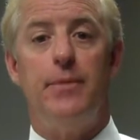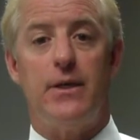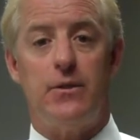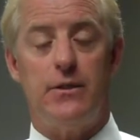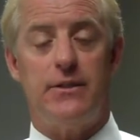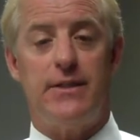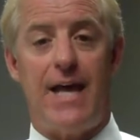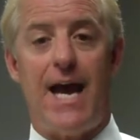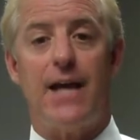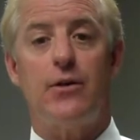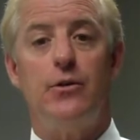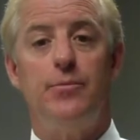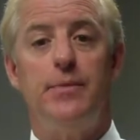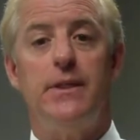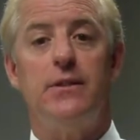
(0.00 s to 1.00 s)
Because
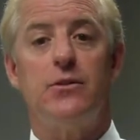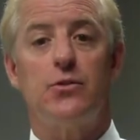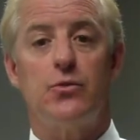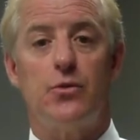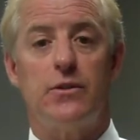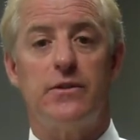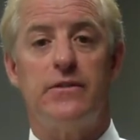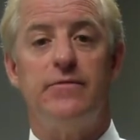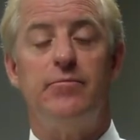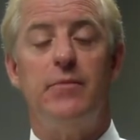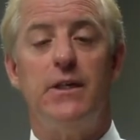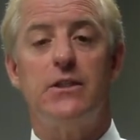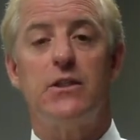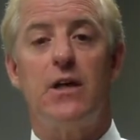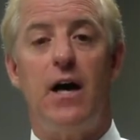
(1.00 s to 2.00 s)
that could be the source of
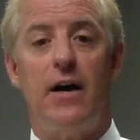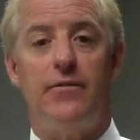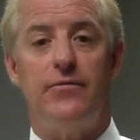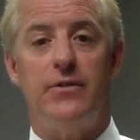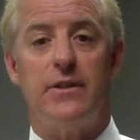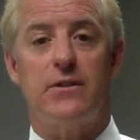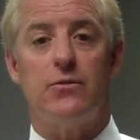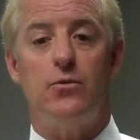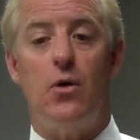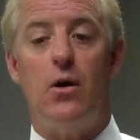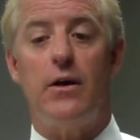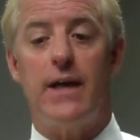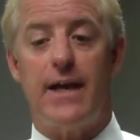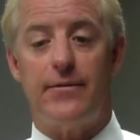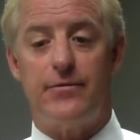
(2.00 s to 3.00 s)
much conflict
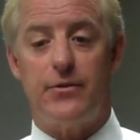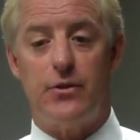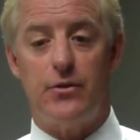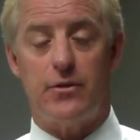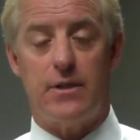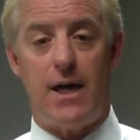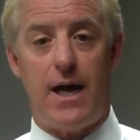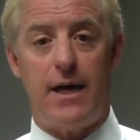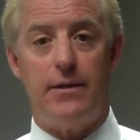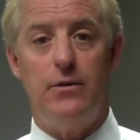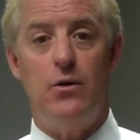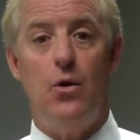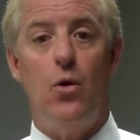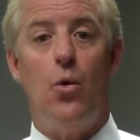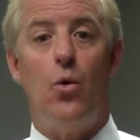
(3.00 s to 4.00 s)
long after you're
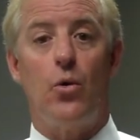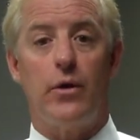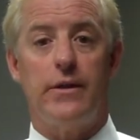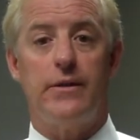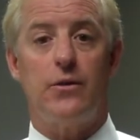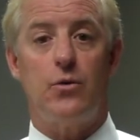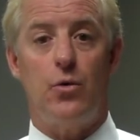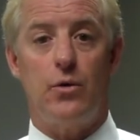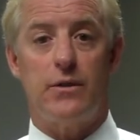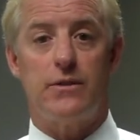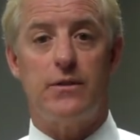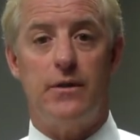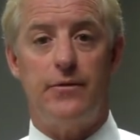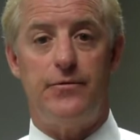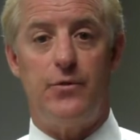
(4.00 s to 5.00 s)
gone or in the
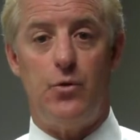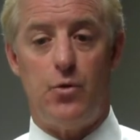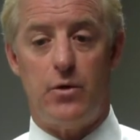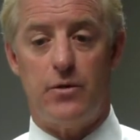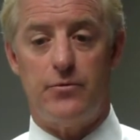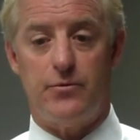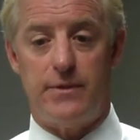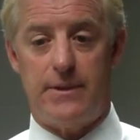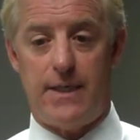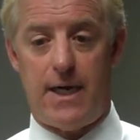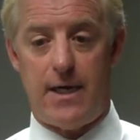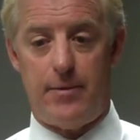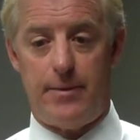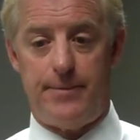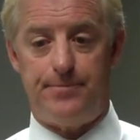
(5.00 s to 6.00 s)
course of your
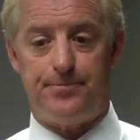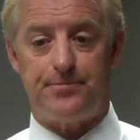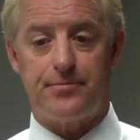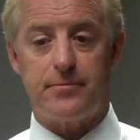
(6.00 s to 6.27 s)
retirement.